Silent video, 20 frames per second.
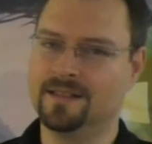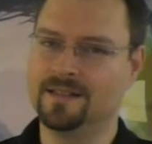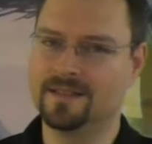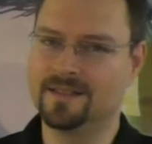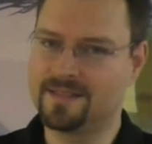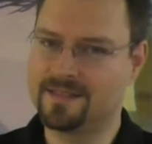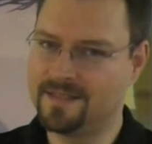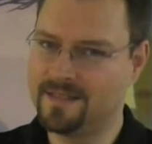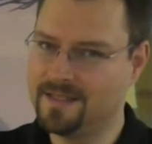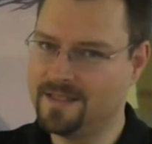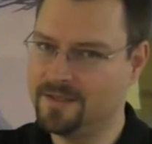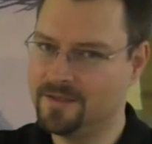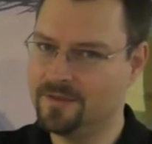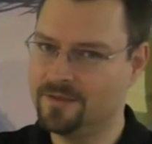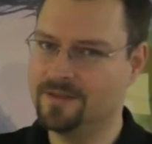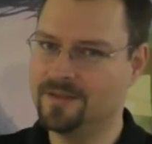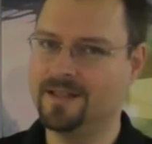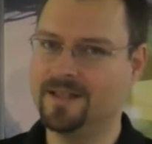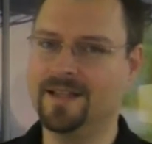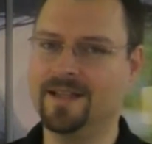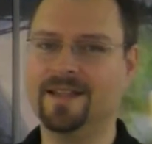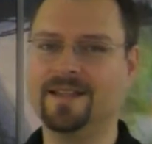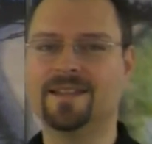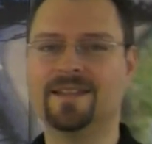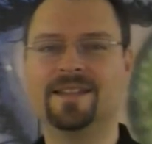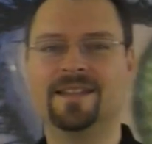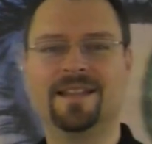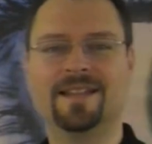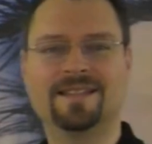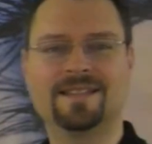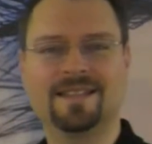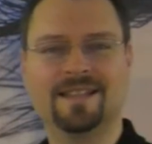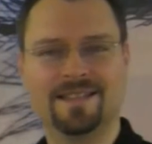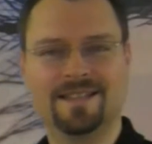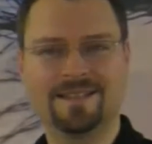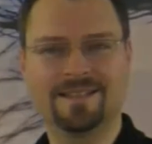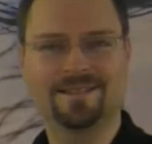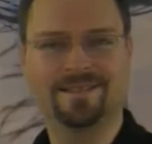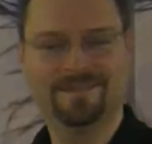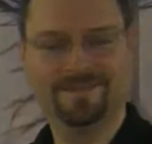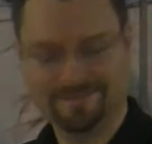See you in the next lesson.